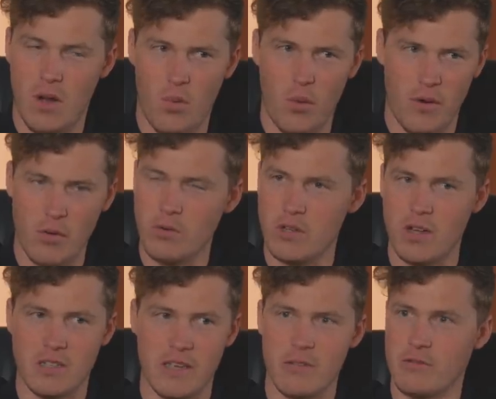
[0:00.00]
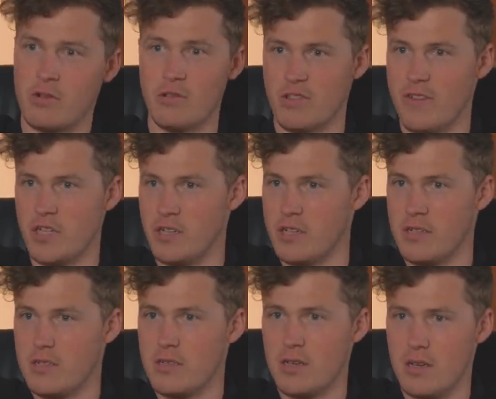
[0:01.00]
uh, we're all tied together as conservationists.
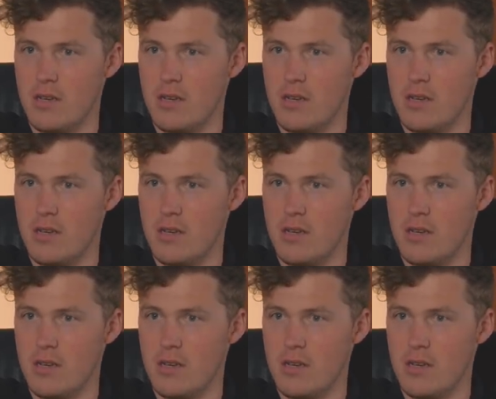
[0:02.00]
Exactly,